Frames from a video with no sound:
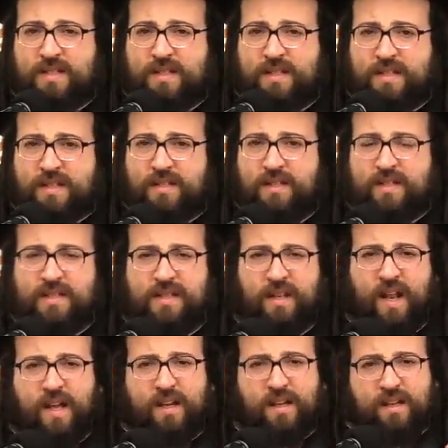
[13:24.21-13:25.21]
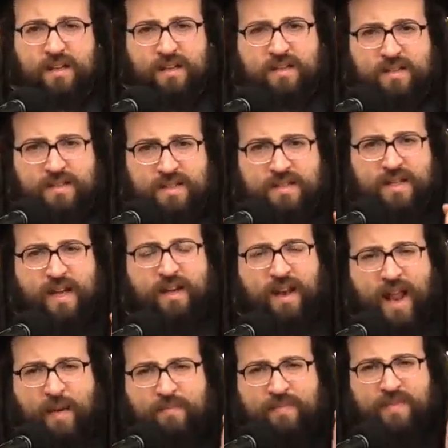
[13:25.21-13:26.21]
He sees like a
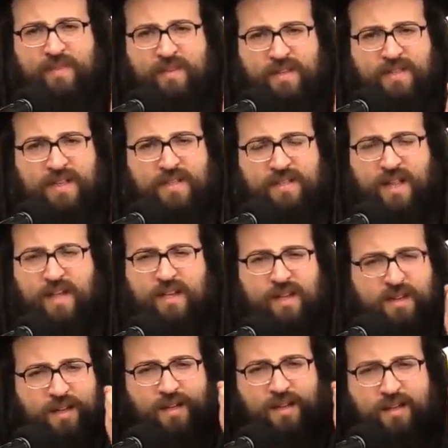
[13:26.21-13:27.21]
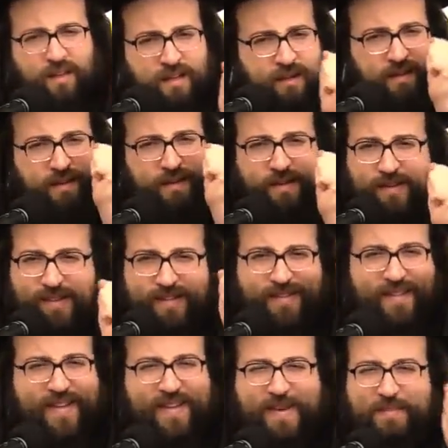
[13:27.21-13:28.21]
London, he sees like a
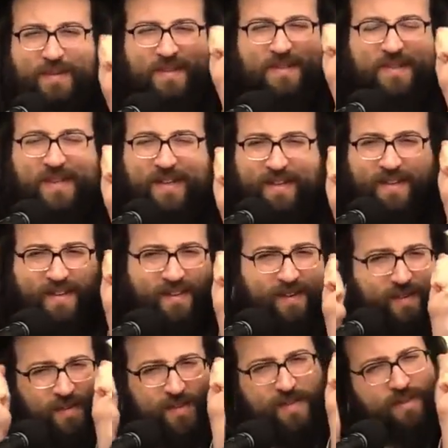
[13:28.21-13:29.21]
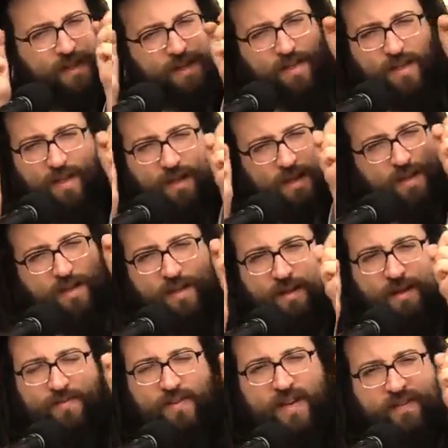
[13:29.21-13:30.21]
Mashgiach, he sees like
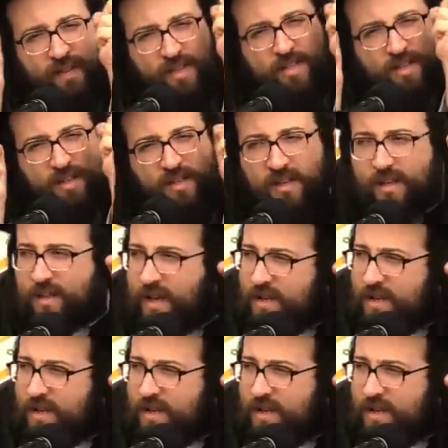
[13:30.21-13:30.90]
a verquetschte Yid.